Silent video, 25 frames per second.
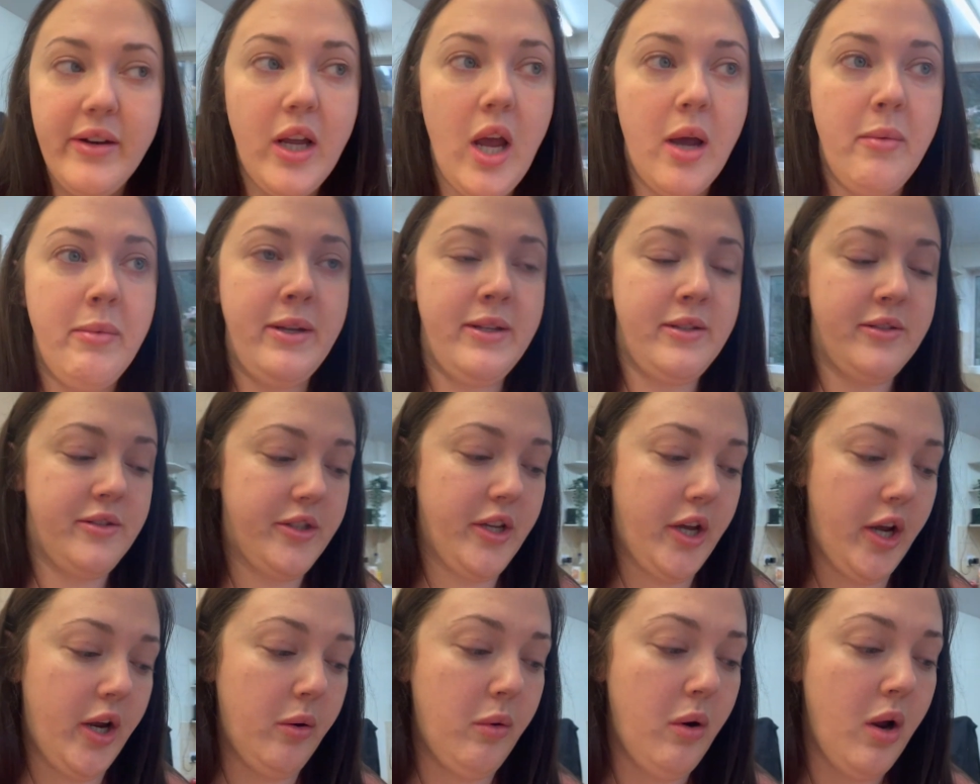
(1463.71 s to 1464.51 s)
coming.
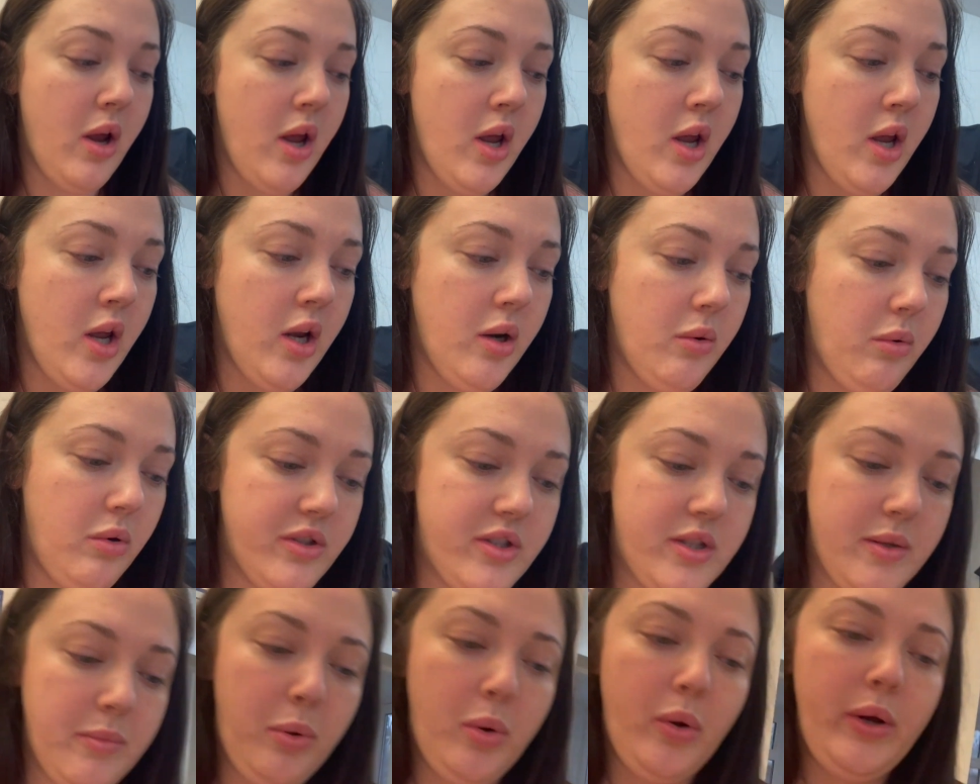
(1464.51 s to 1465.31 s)
So what's
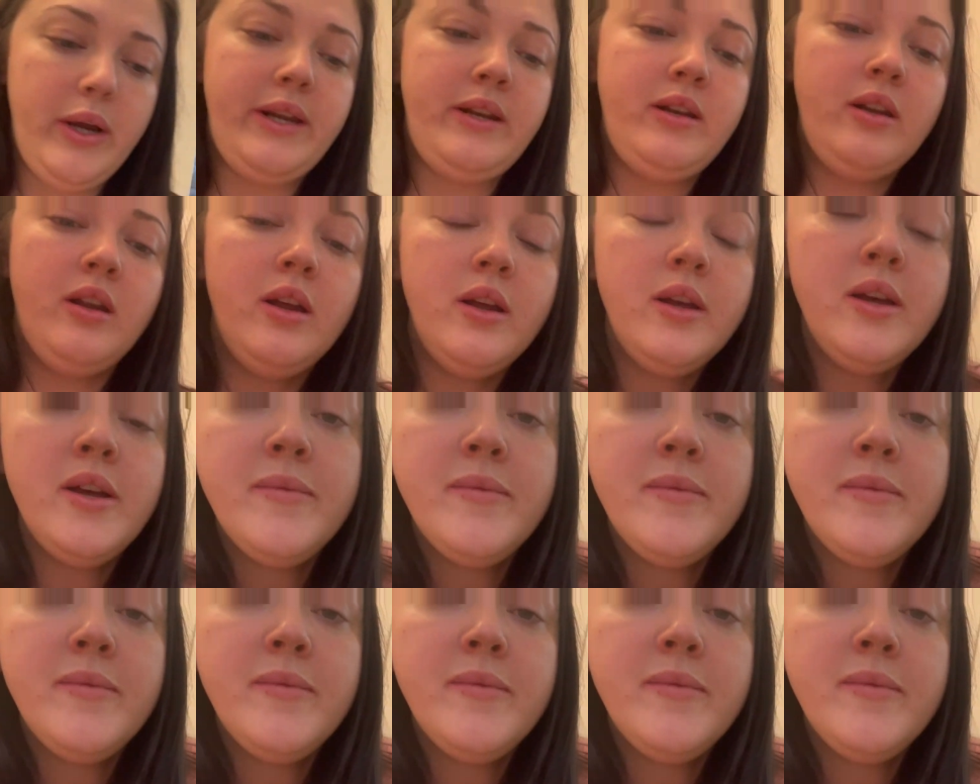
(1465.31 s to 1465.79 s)
the point?